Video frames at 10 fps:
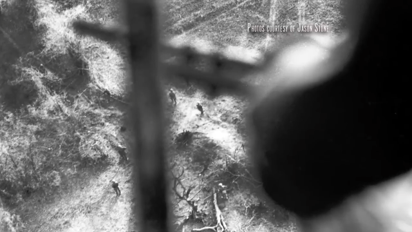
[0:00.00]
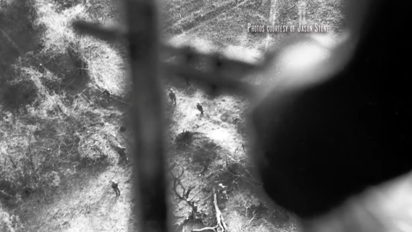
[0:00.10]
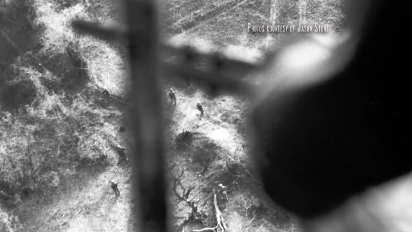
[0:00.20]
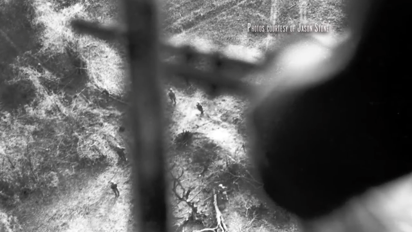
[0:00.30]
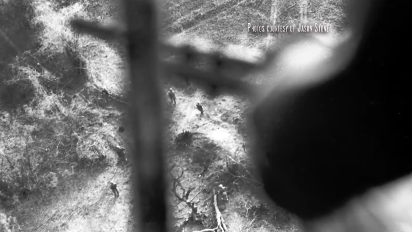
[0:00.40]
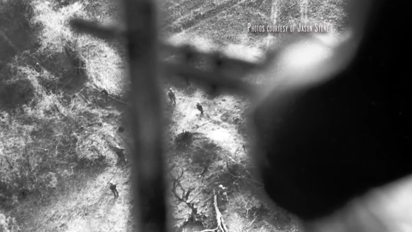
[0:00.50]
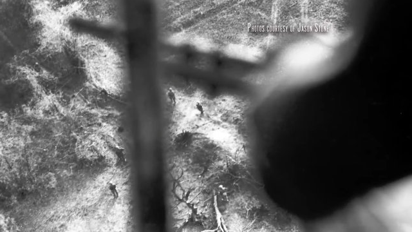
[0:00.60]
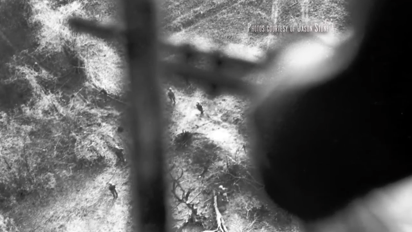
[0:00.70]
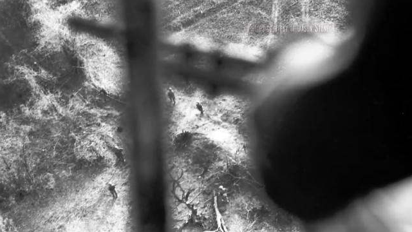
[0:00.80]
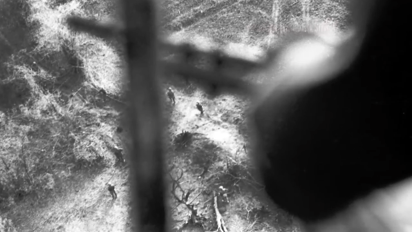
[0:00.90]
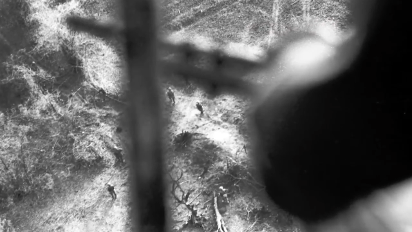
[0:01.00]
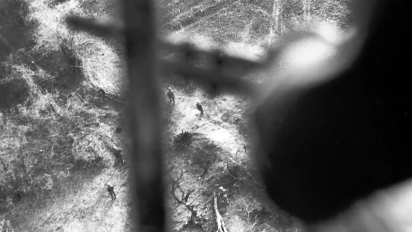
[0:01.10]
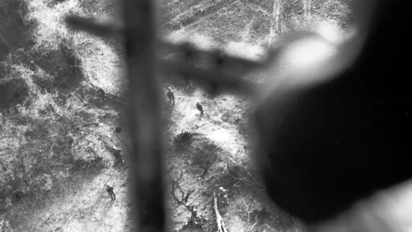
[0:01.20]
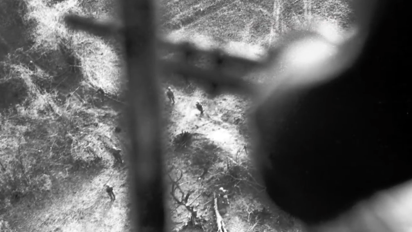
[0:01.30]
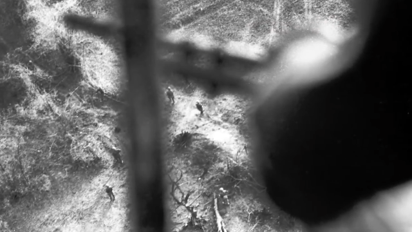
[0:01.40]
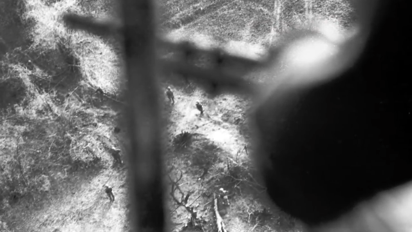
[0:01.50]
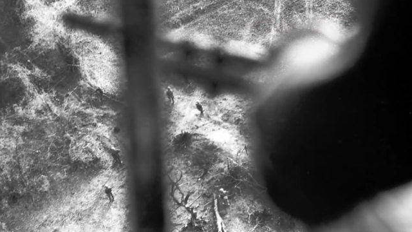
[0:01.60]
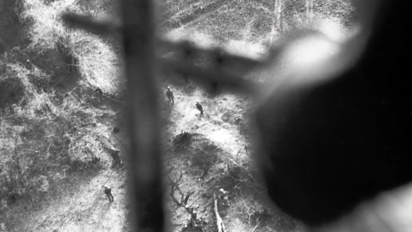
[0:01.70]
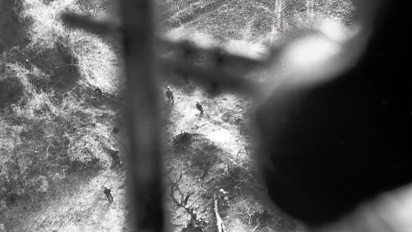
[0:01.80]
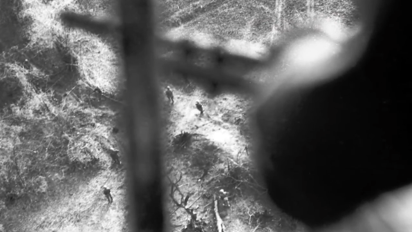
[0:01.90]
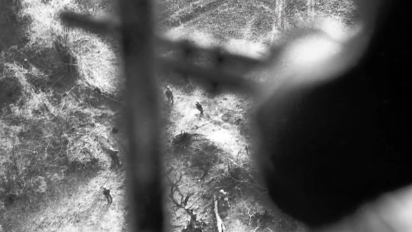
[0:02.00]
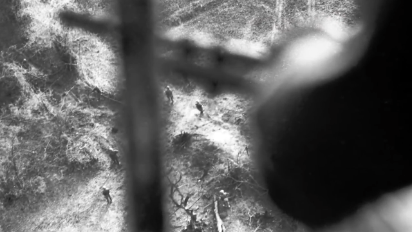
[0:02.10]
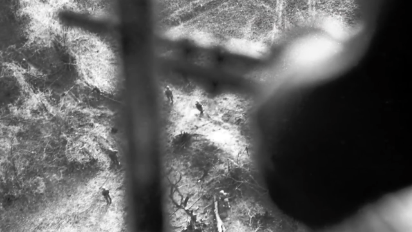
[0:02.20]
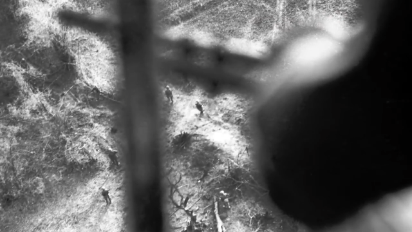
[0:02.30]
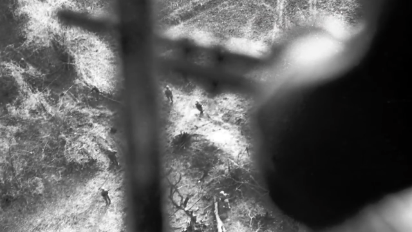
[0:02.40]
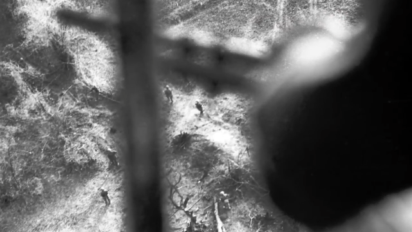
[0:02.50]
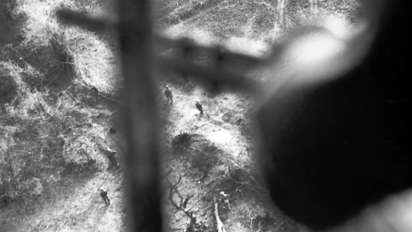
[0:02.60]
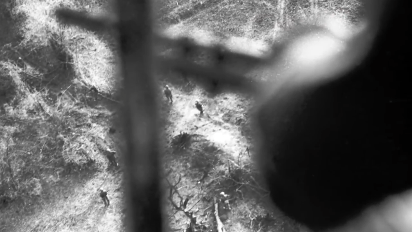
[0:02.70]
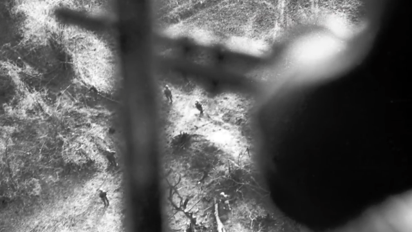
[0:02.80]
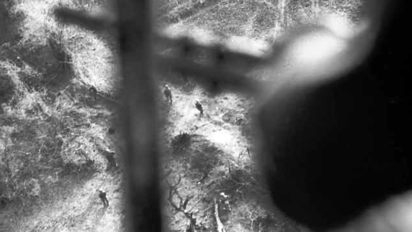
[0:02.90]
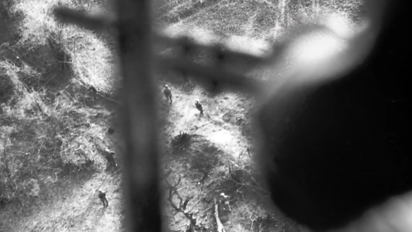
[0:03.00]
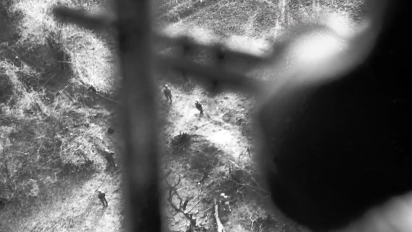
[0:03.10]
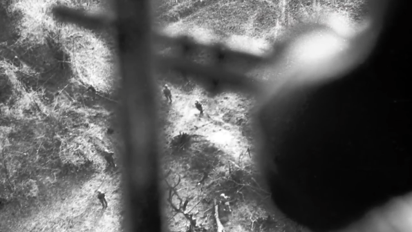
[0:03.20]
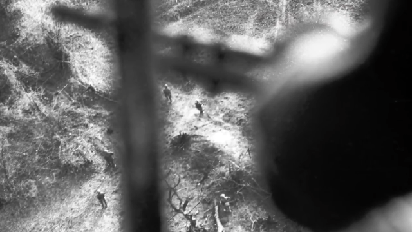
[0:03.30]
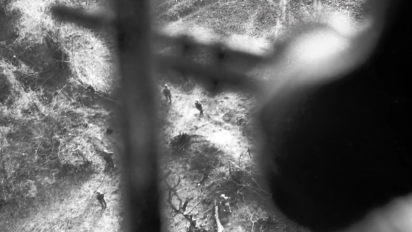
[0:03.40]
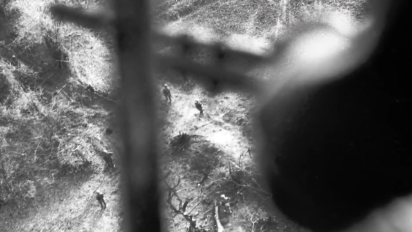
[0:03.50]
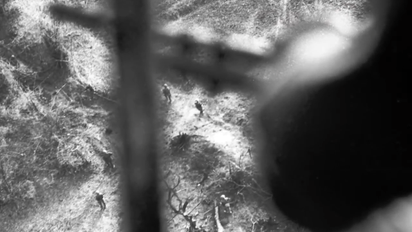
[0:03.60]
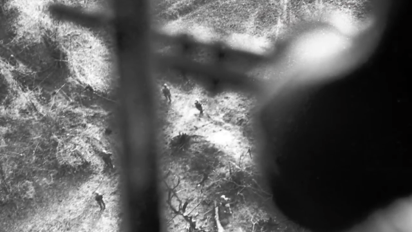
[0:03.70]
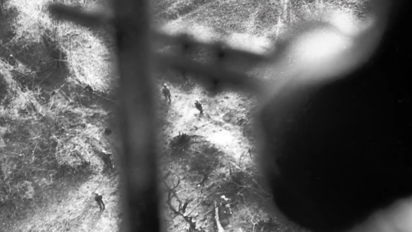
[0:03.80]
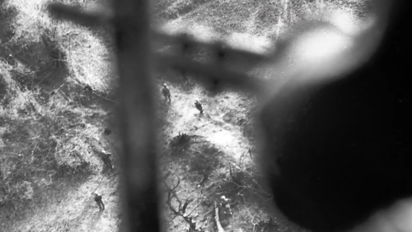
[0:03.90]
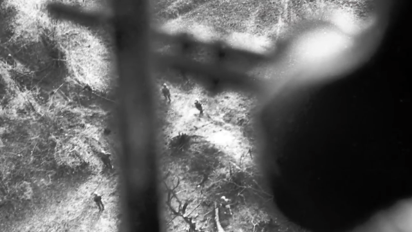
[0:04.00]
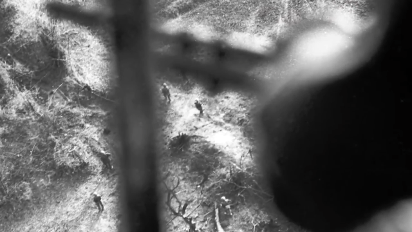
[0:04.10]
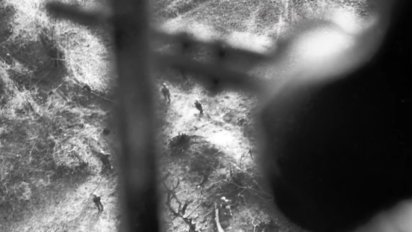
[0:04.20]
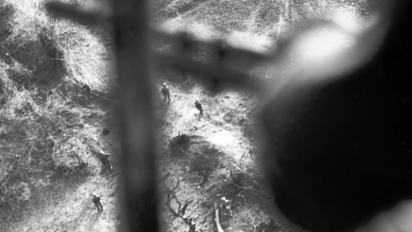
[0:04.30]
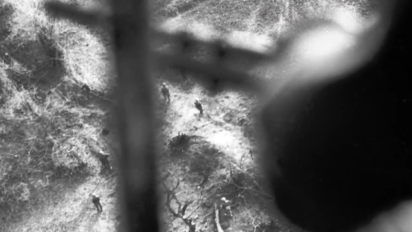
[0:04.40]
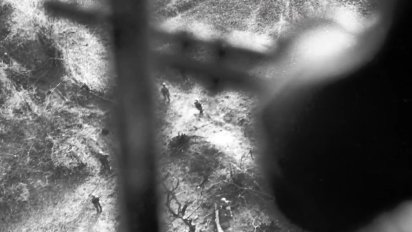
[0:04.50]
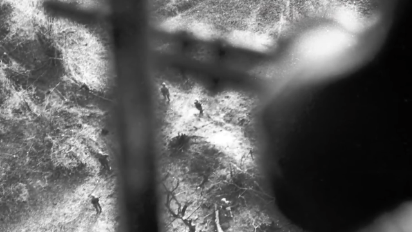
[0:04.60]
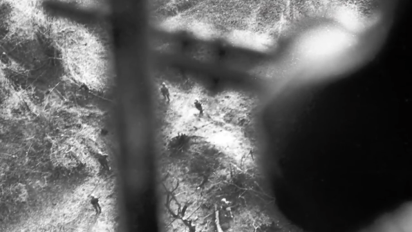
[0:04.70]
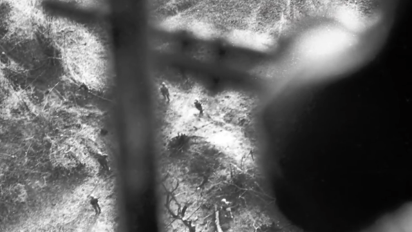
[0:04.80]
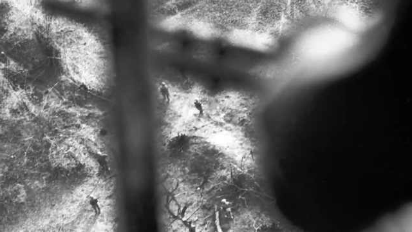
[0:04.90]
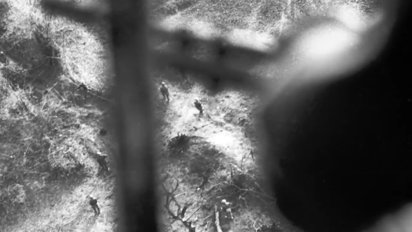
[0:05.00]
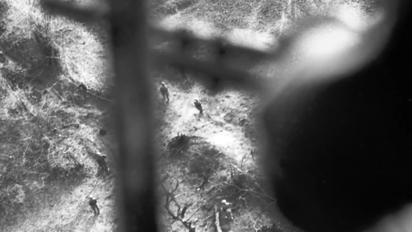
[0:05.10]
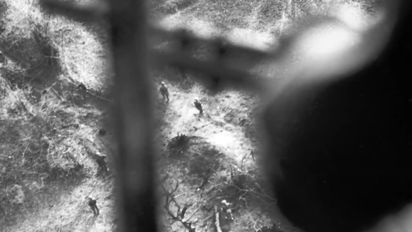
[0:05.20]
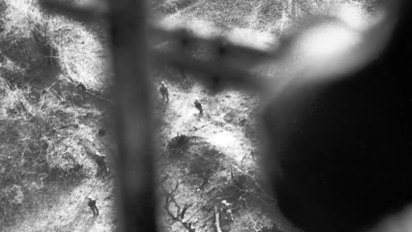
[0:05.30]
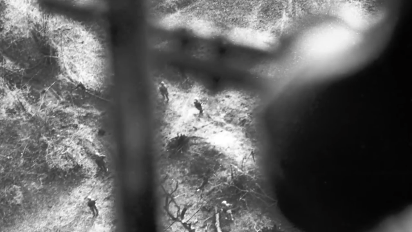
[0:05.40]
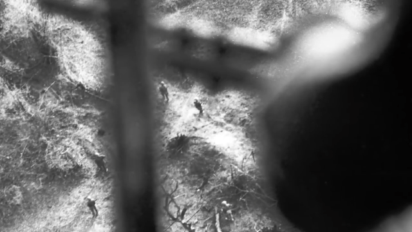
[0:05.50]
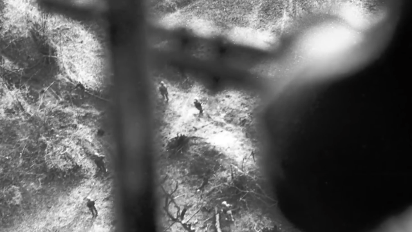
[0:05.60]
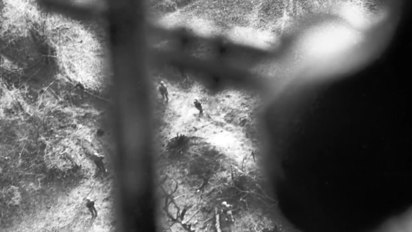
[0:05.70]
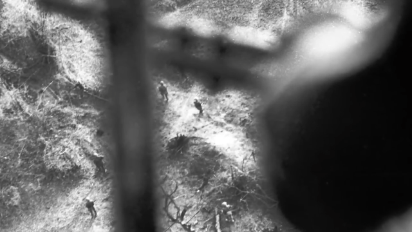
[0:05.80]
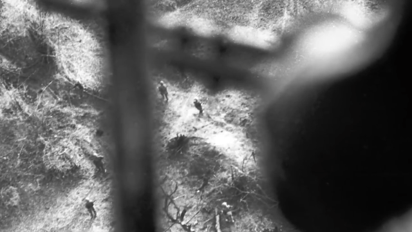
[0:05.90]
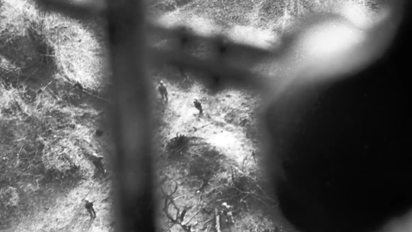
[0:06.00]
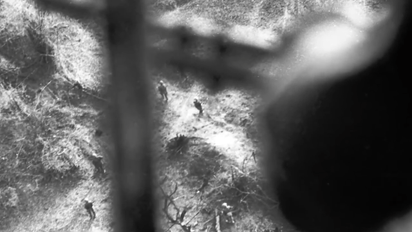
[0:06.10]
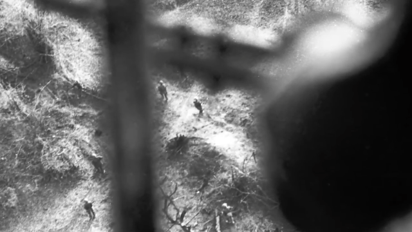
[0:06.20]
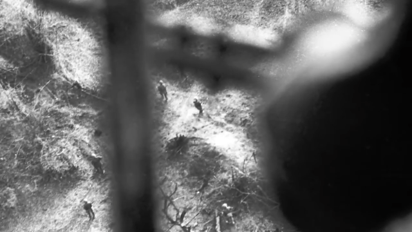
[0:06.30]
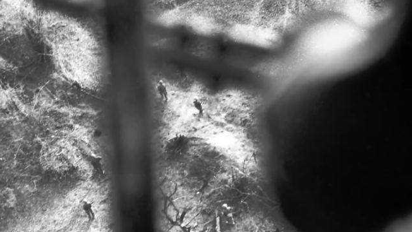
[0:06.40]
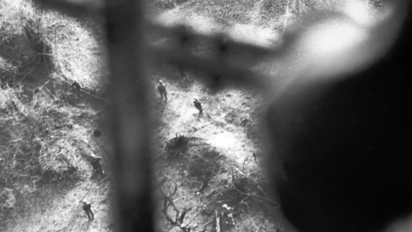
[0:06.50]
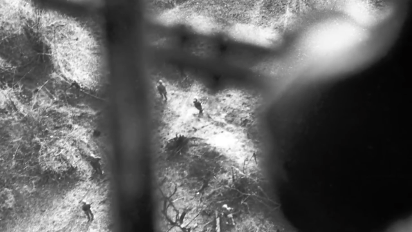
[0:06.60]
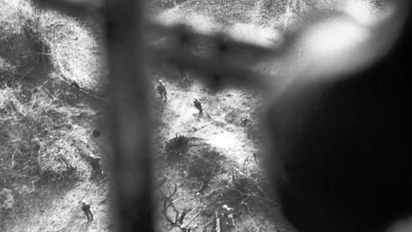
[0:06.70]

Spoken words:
[unreadable: no face in view]